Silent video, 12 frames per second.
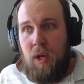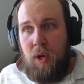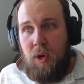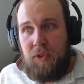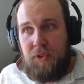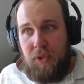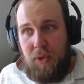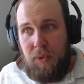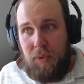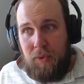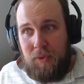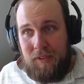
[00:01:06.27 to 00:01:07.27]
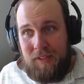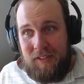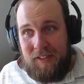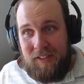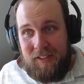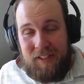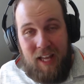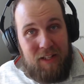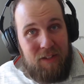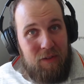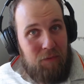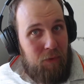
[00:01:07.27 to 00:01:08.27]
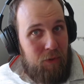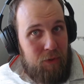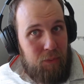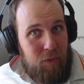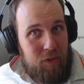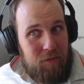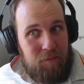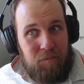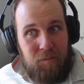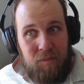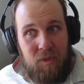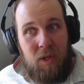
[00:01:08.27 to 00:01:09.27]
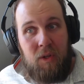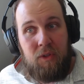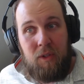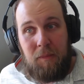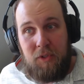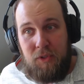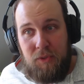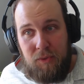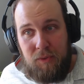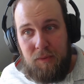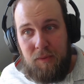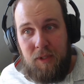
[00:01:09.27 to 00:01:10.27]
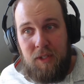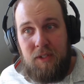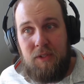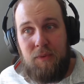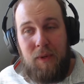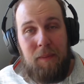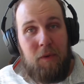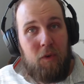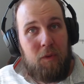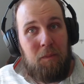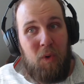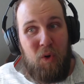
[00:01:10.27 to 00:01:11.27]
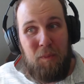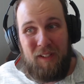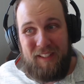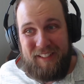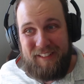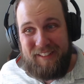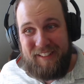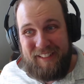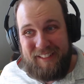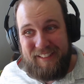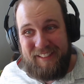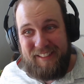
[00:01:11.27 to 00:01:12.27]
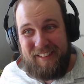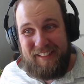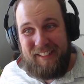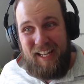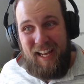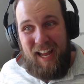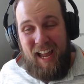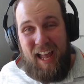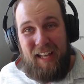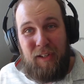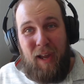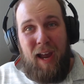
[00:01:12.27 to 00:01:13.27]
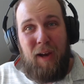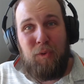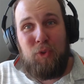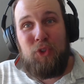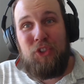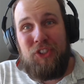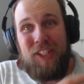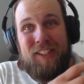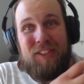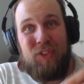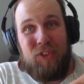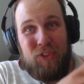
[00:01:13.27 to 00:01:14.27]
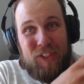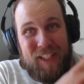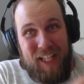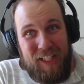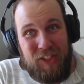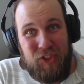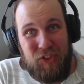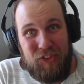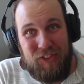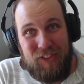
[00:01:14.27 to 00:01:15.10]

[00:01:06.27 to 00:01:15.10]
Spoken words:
So that's the first one. Number 2, stream on mobile internet and how to check the connection.